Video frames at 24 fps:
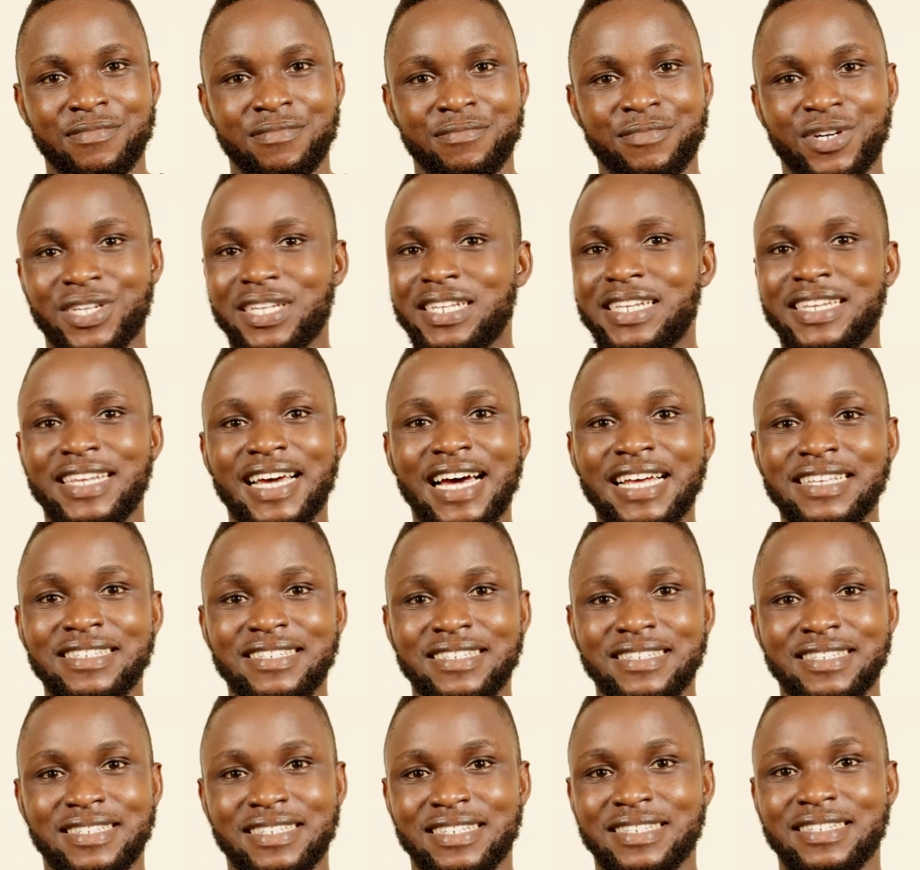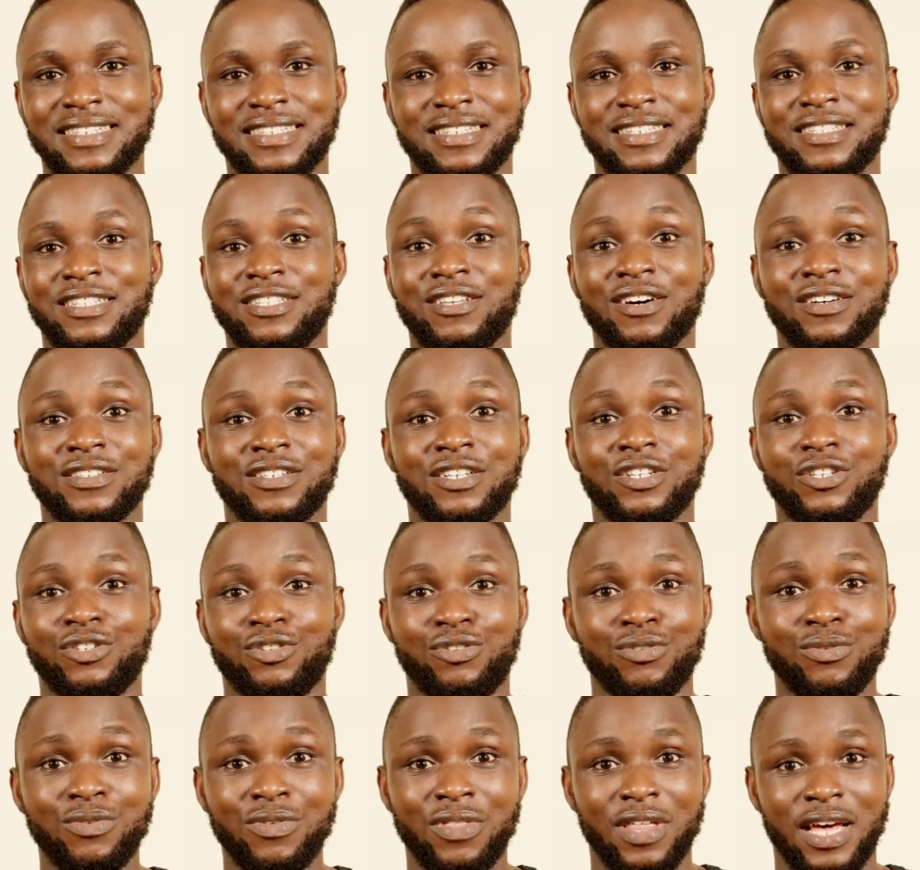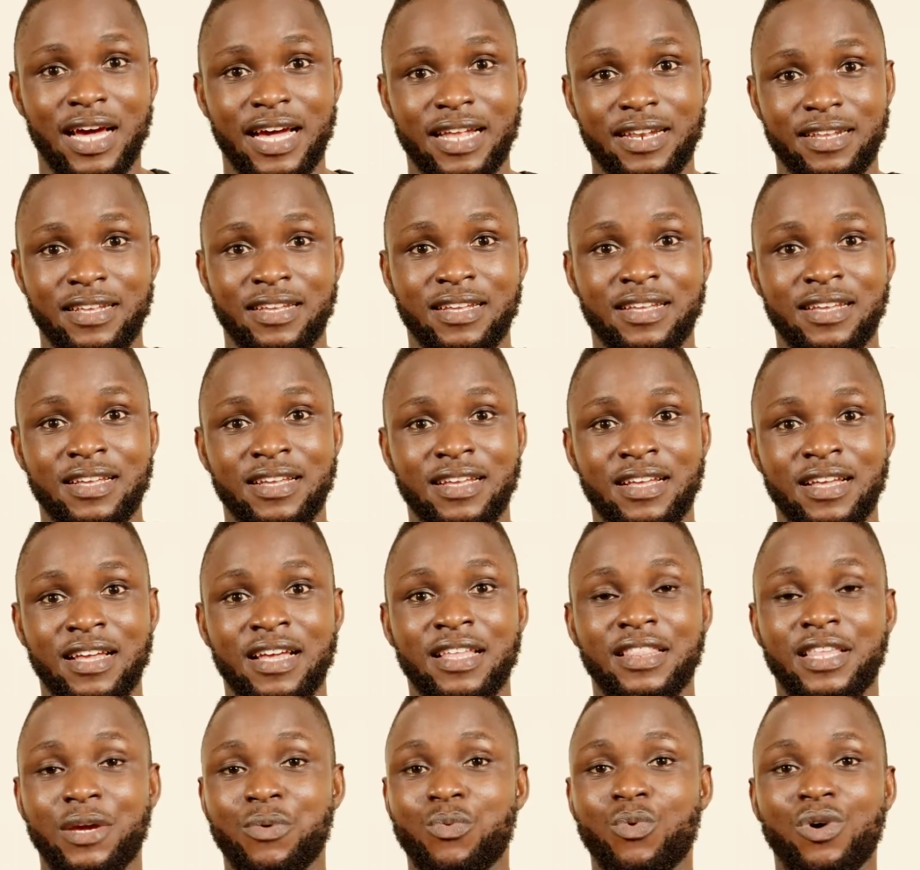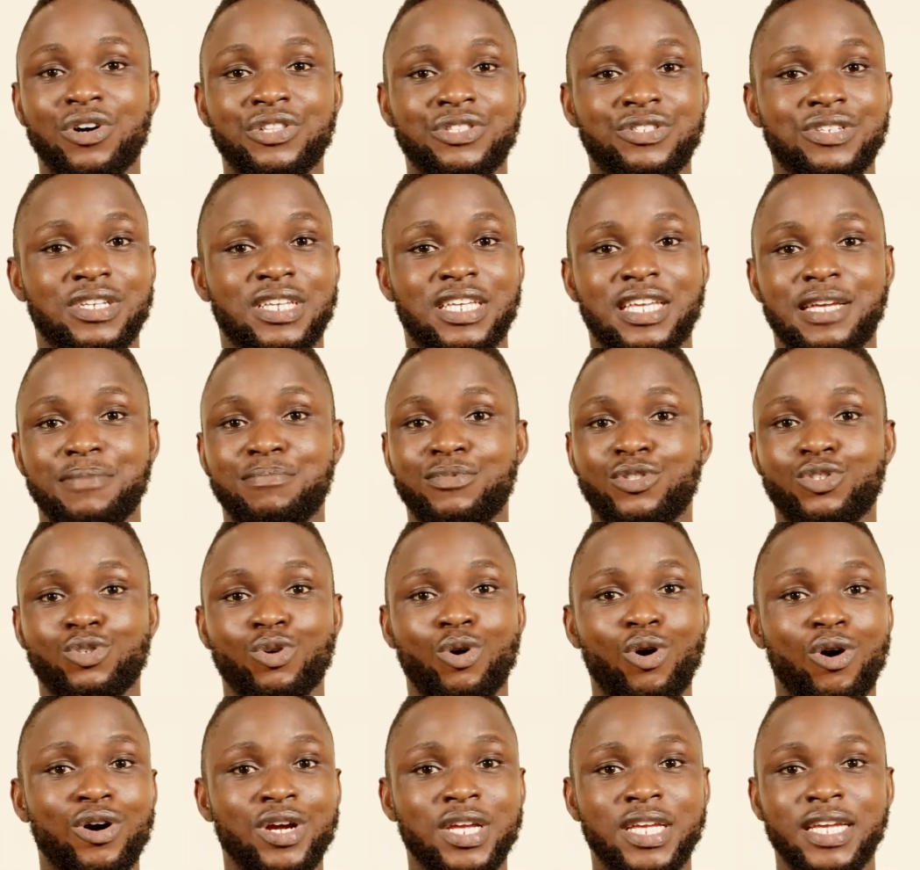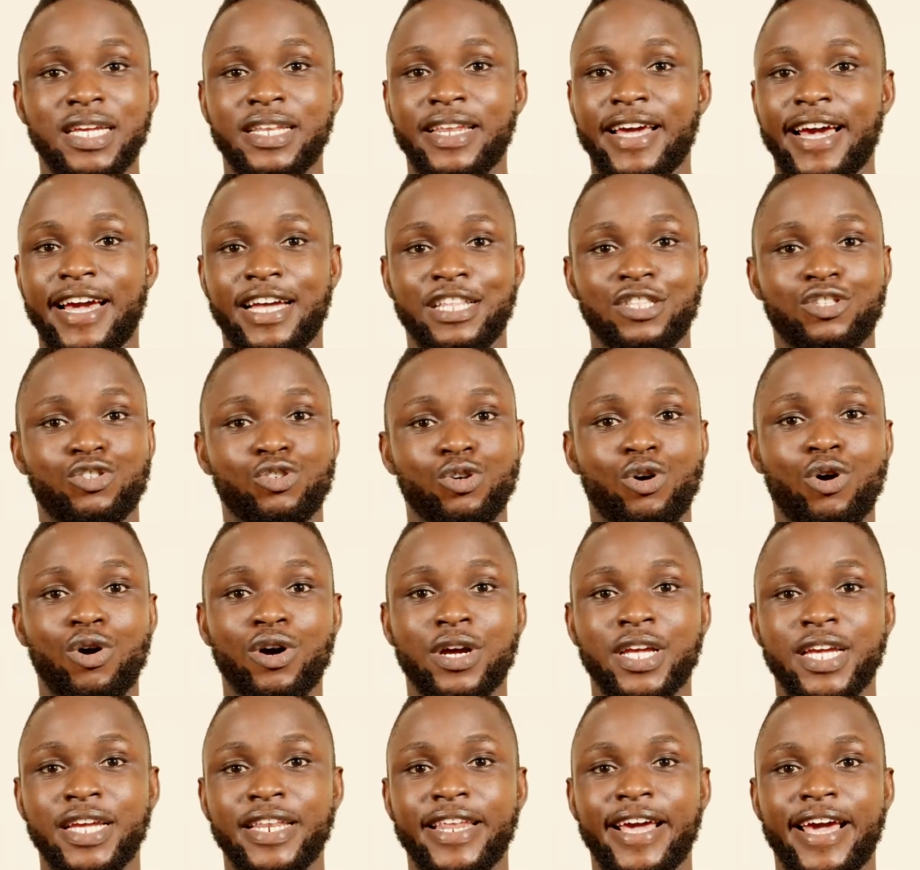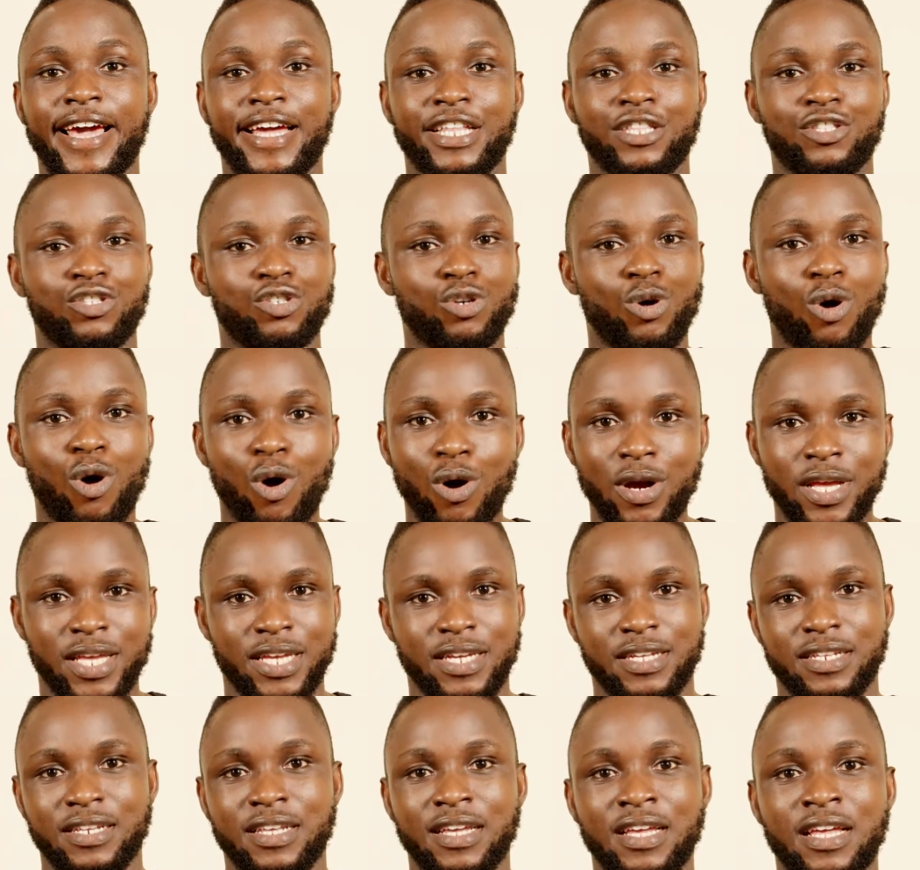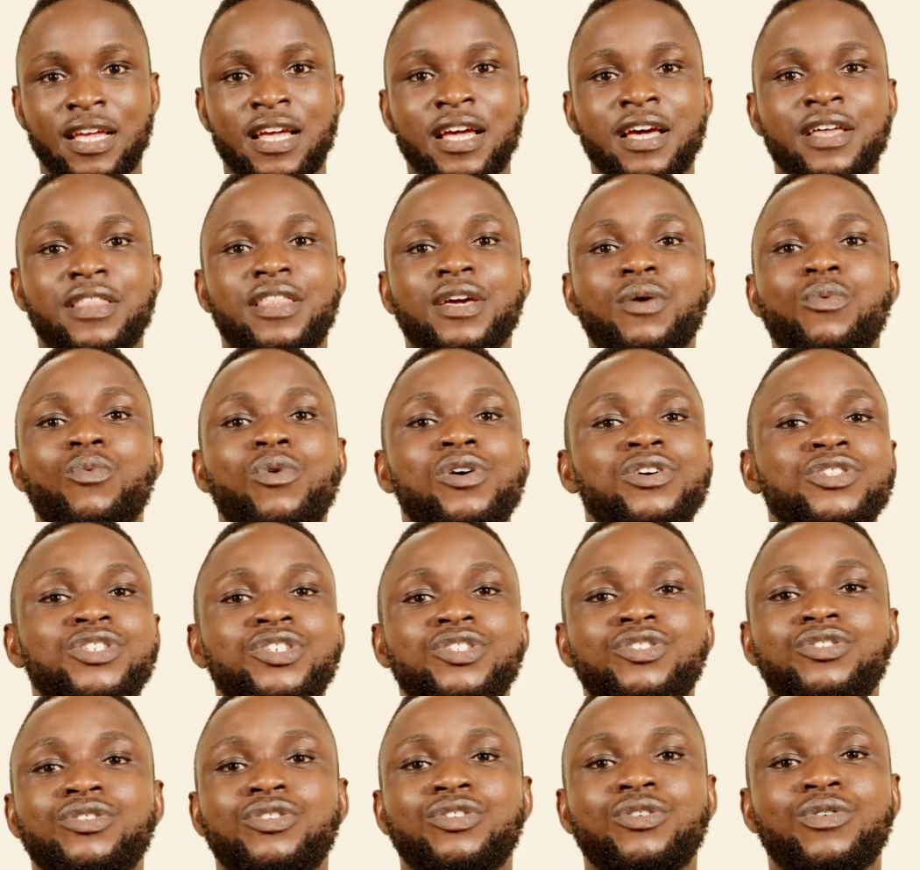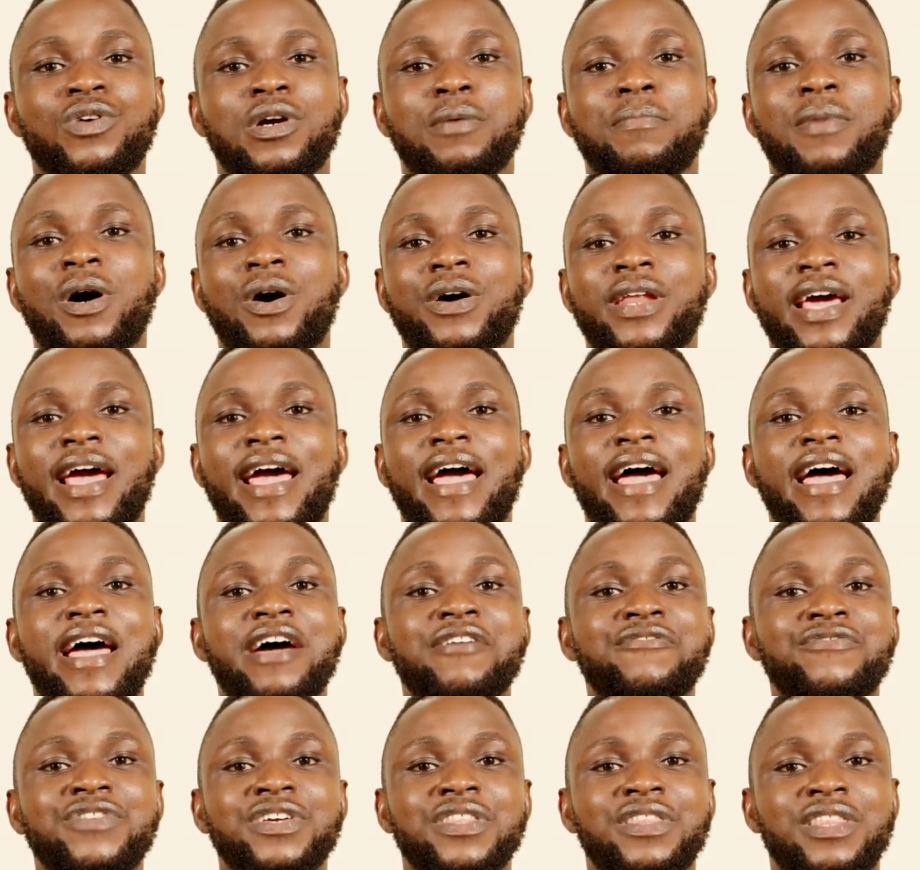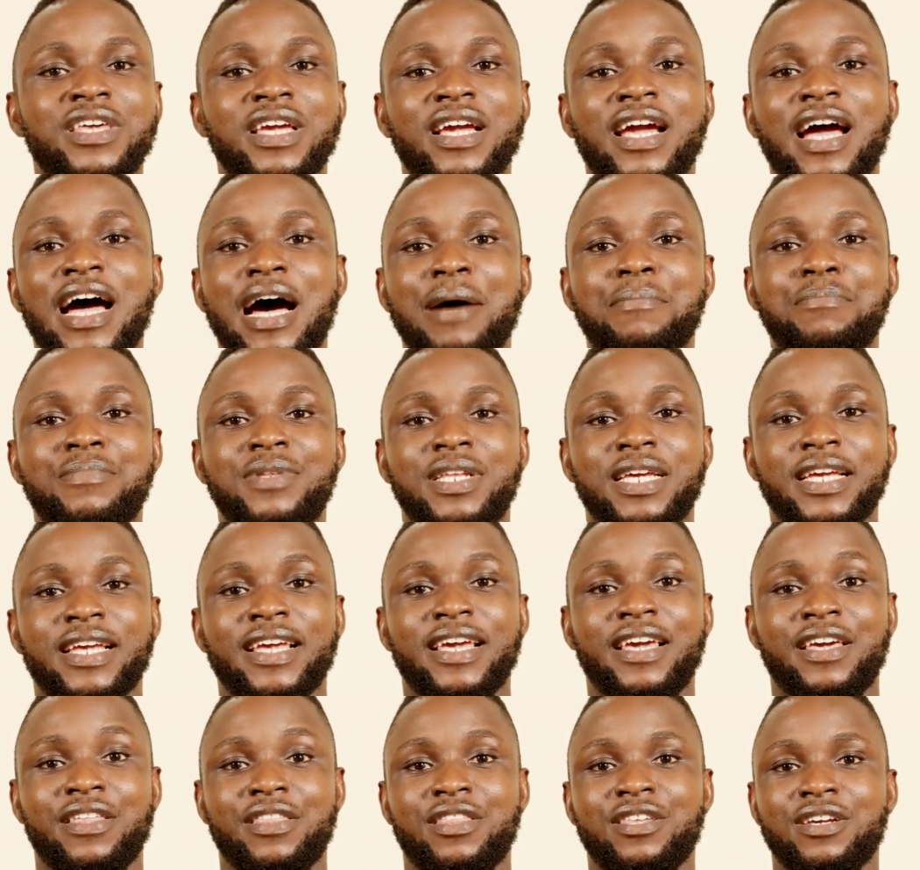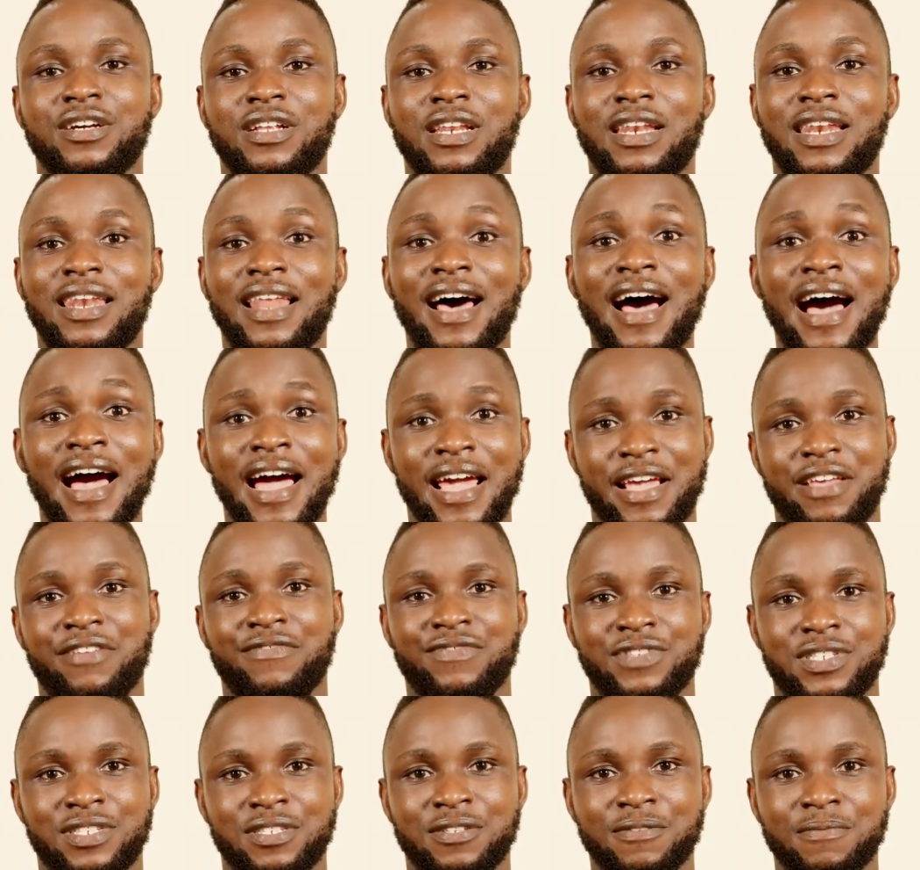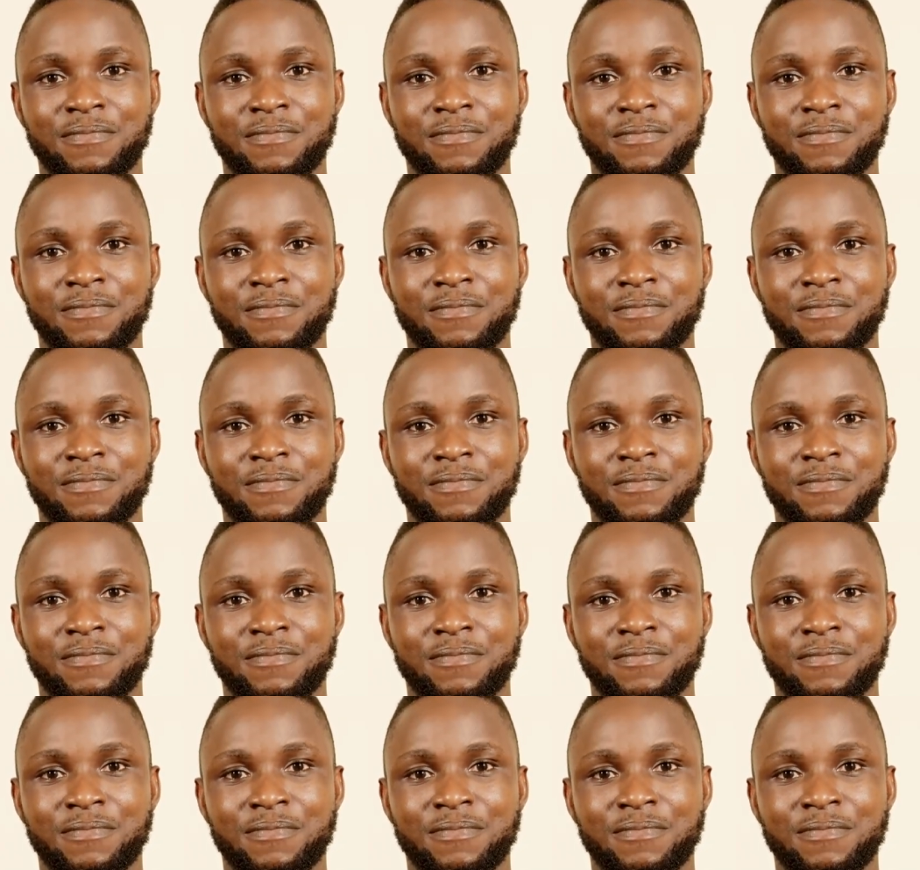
But a narcissist doesn't do that. They want to keep talking and talking and talking. They want you to know about everything happening in their lives.